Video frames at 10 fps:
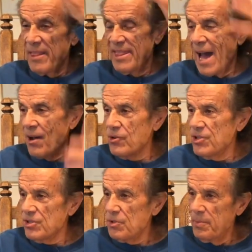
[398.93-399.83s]

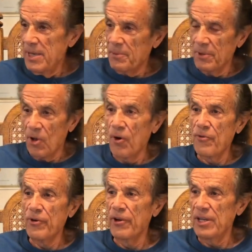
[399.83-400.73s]
thousands of people
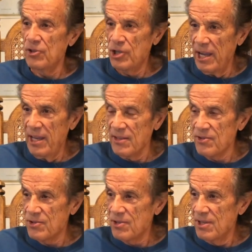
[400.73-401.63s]
over in
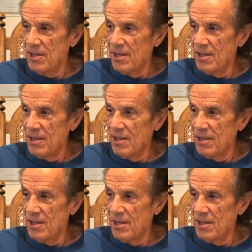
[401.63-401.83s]
chains